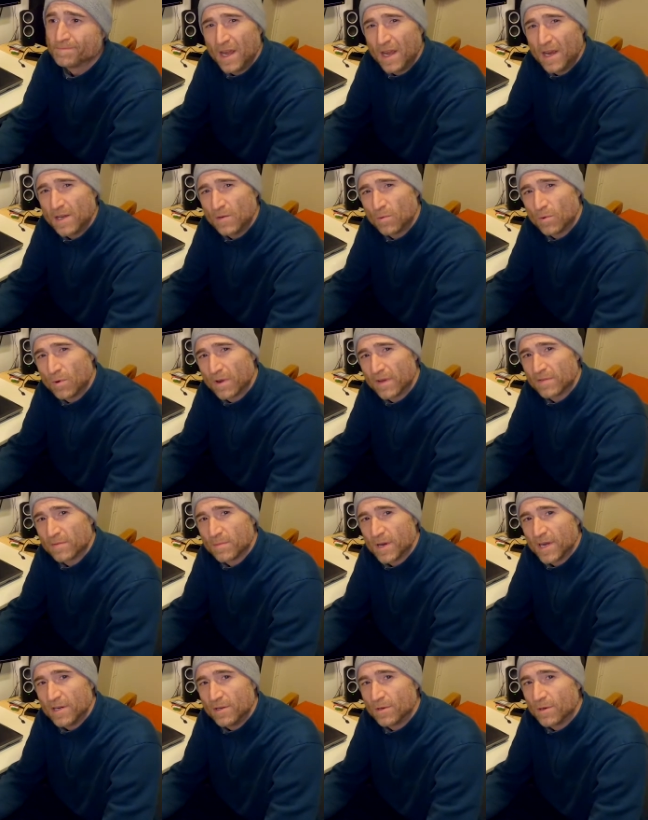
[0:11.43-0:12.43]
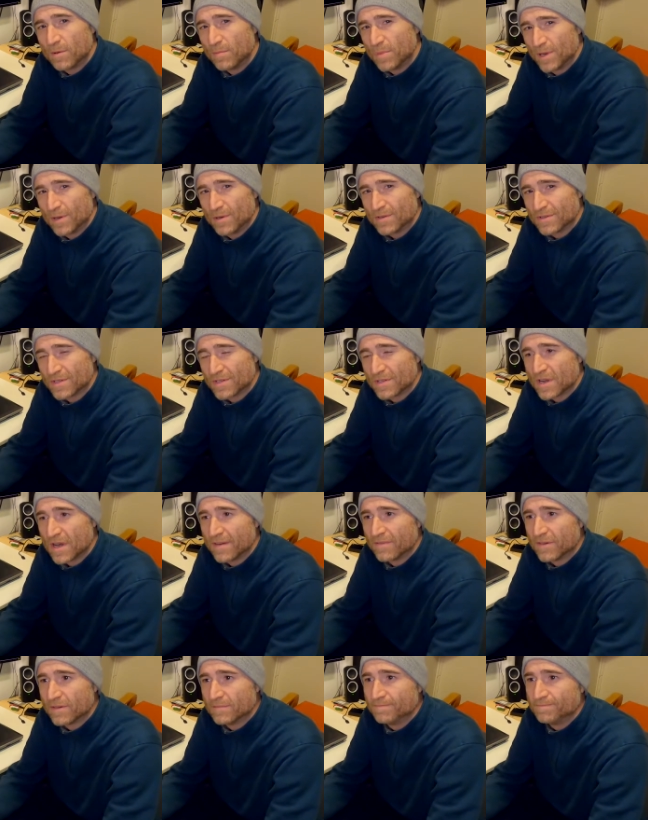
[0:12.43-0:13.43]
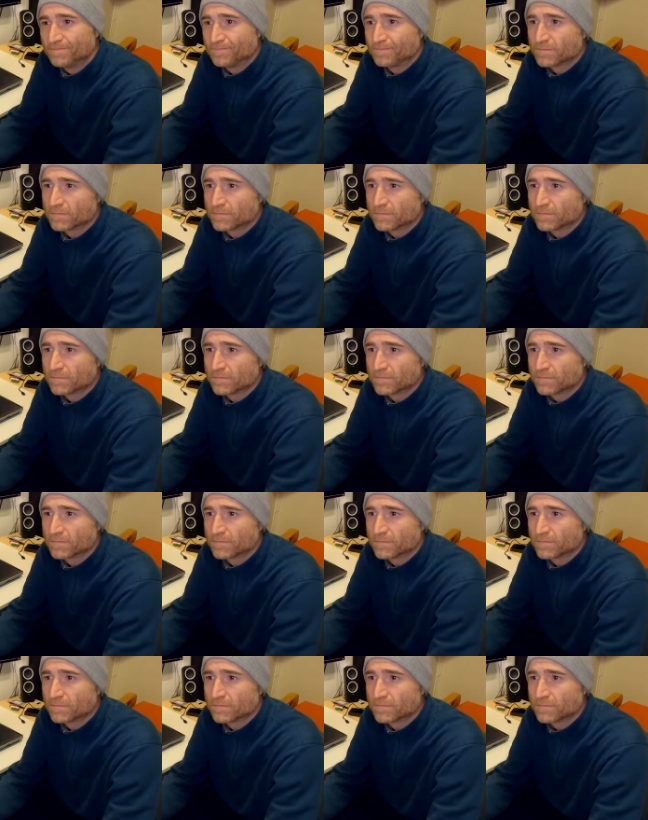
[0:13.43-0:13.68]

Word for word: and you won't have to buy new computers as often.